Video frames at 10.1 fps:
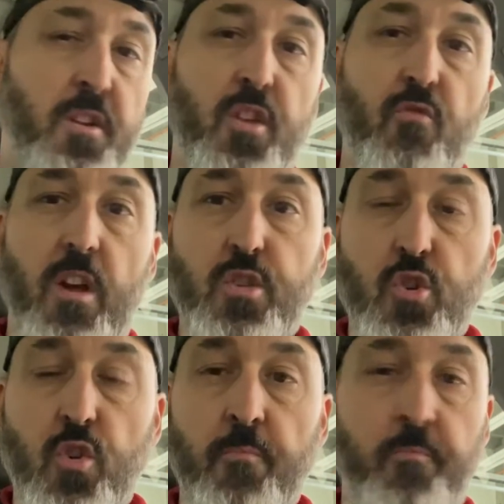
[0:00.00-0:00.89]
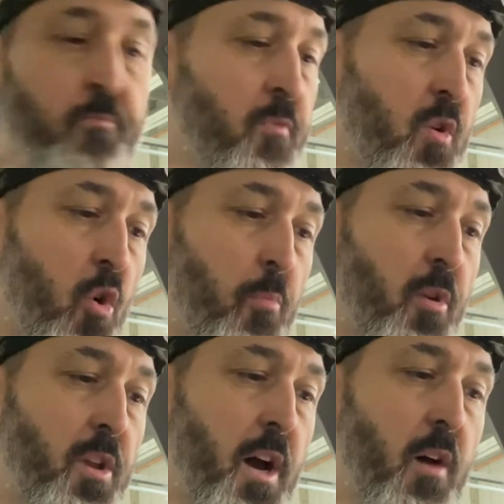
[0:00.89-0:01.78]
the resume, up
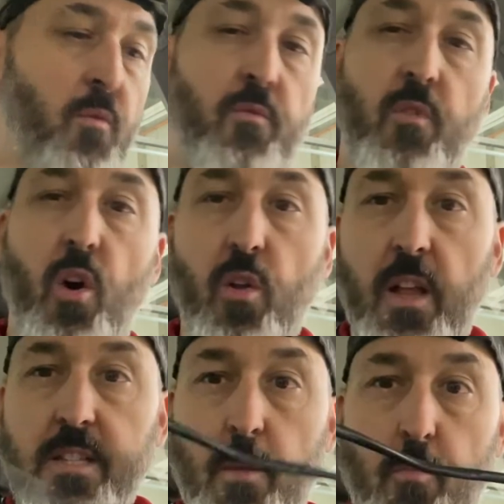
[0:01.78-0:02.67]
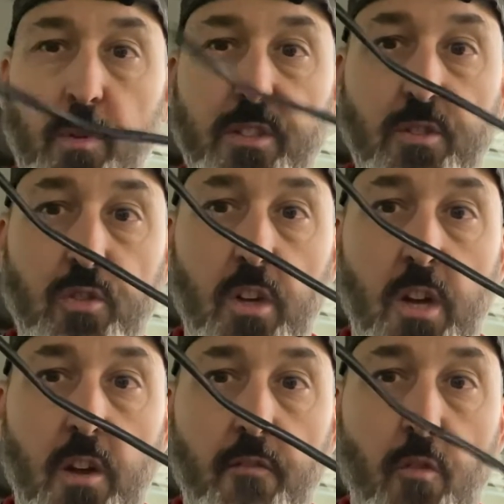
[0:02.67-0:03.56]
and down, all that type of business. From